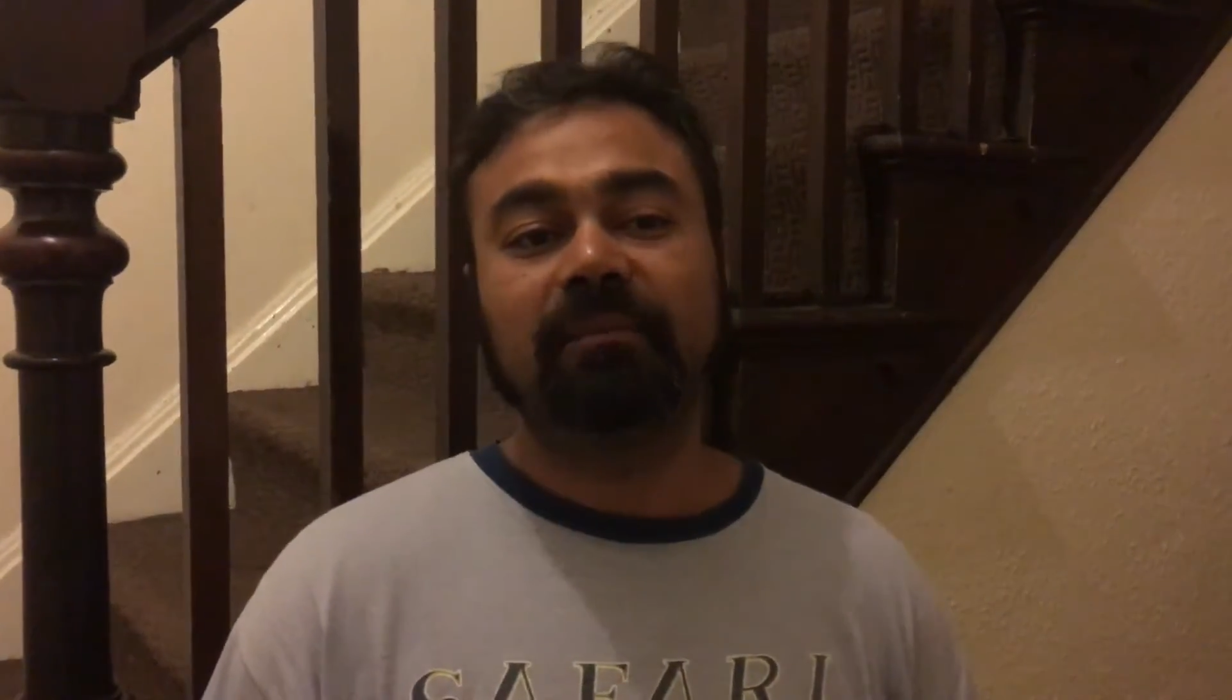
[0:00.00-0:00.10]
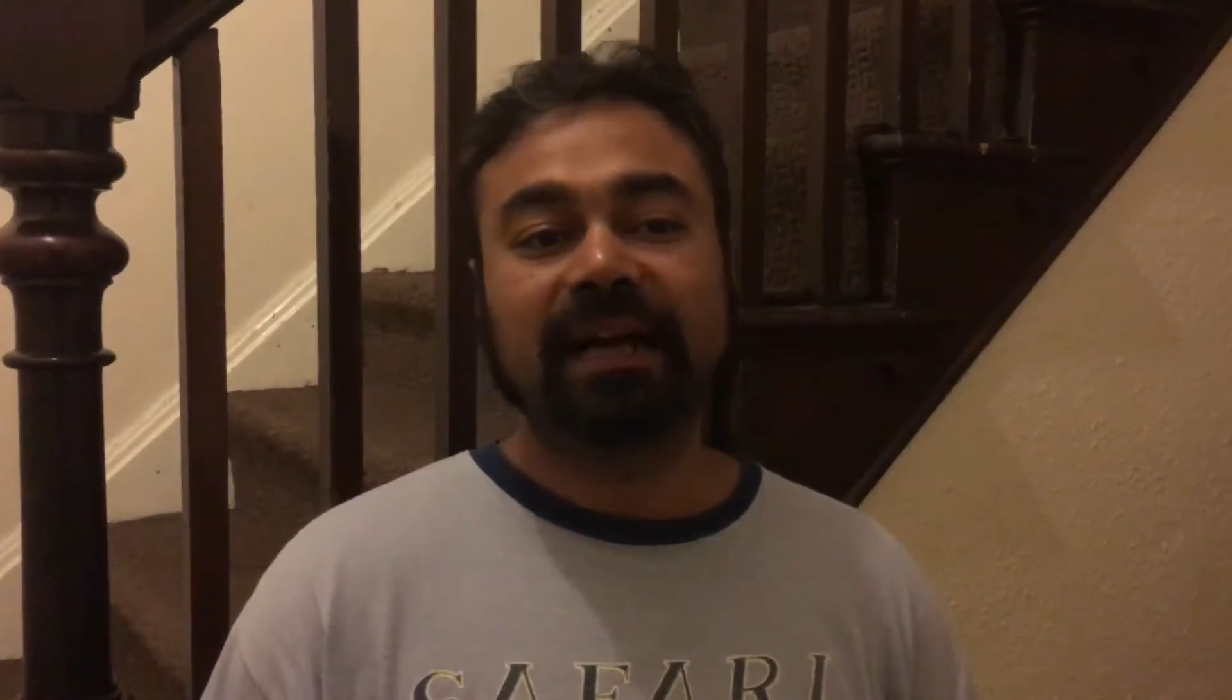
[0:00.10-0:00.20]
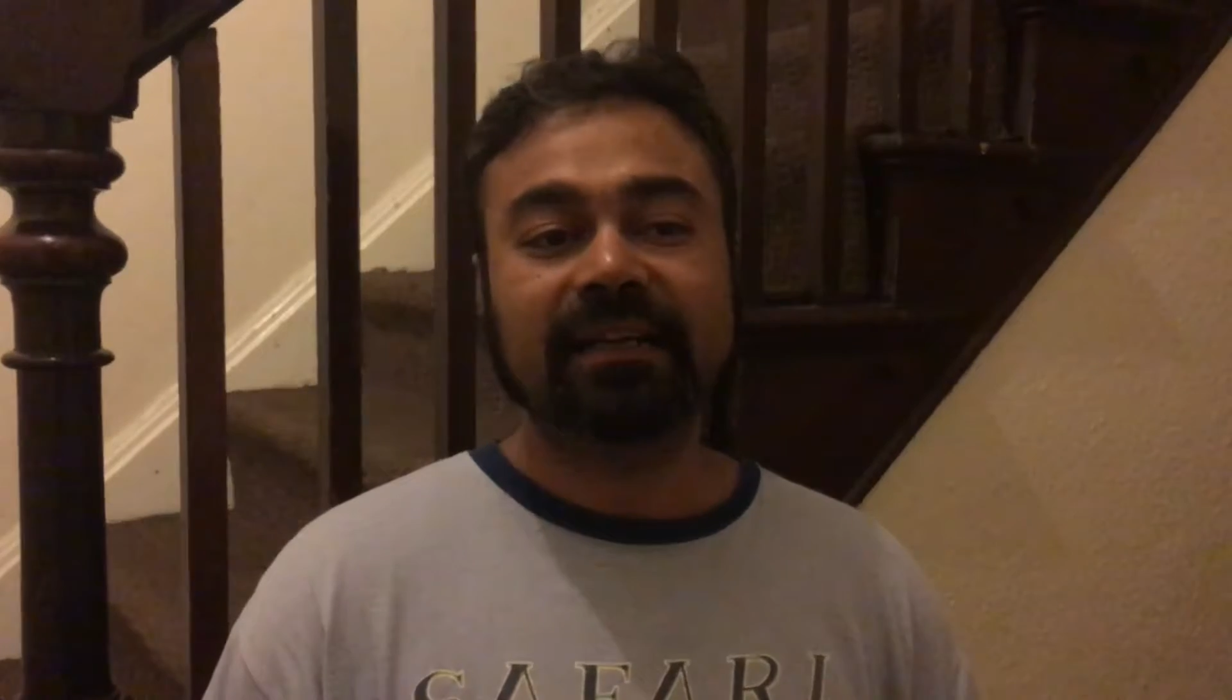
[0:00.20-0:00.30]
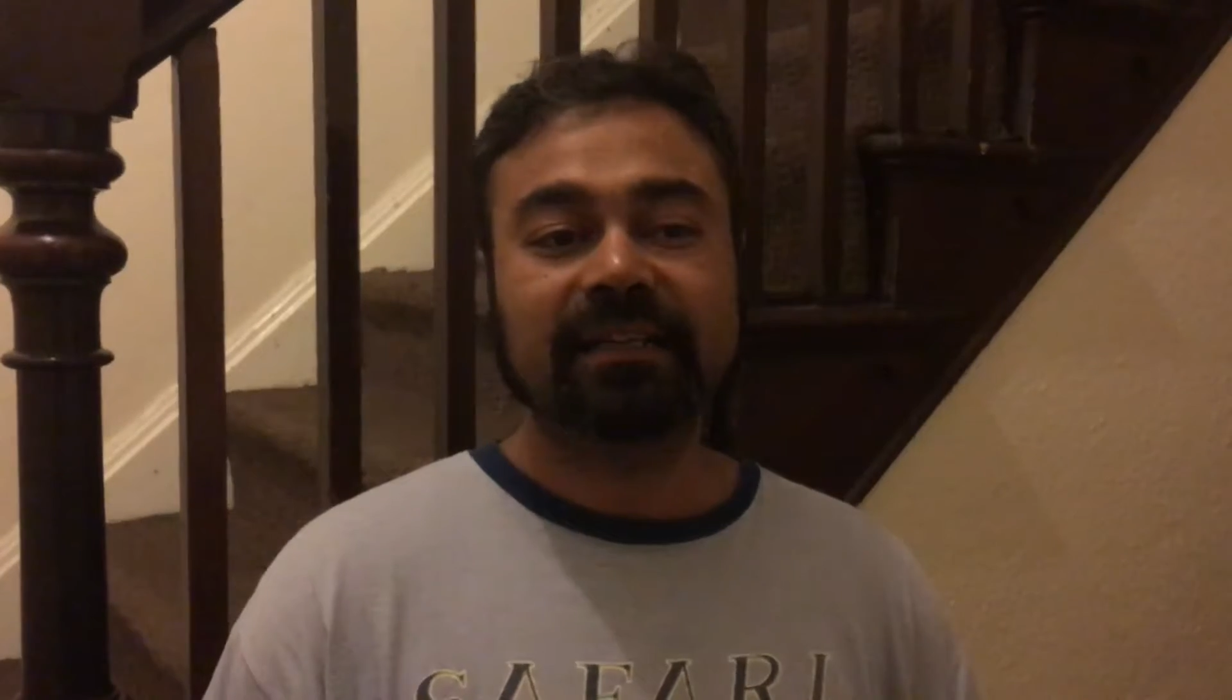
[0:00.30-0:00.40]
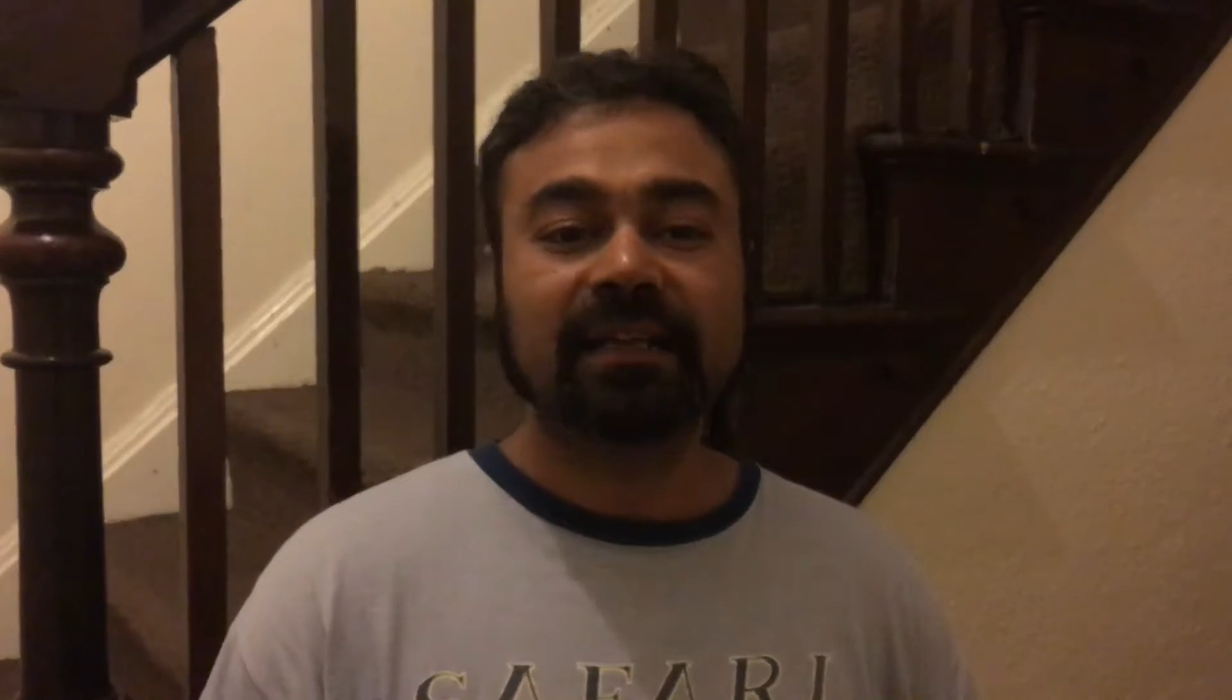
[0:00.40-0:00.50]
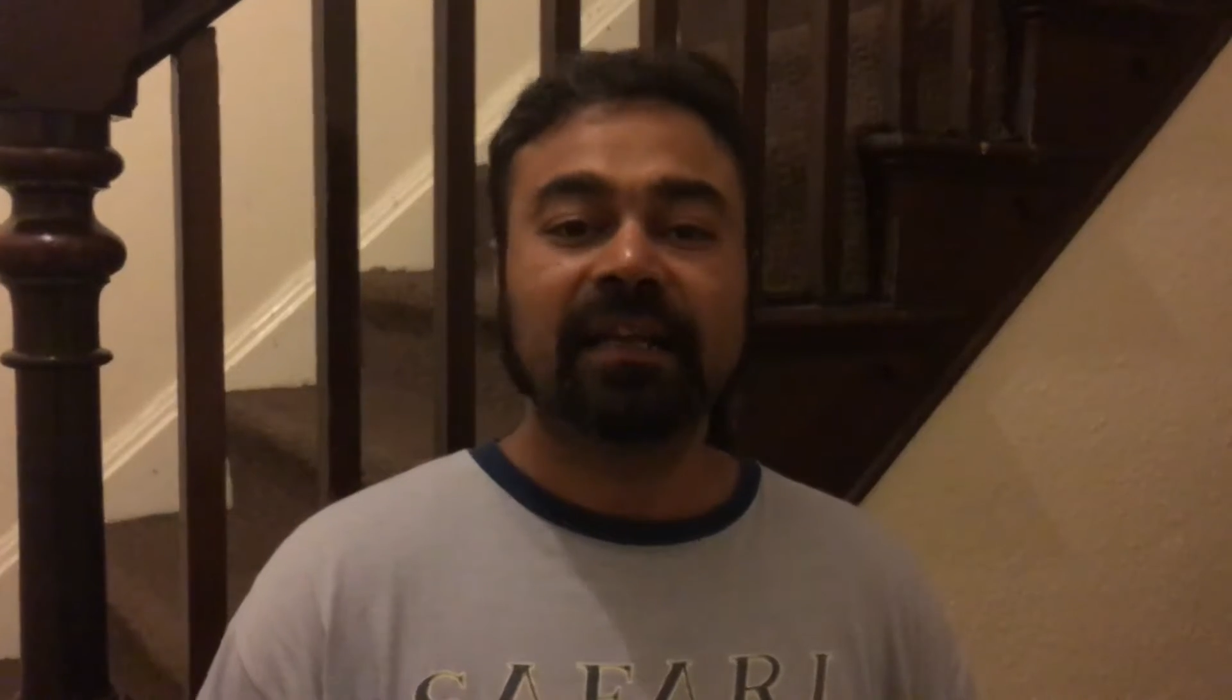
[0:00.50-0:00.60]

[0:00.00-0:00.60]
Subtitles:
Bank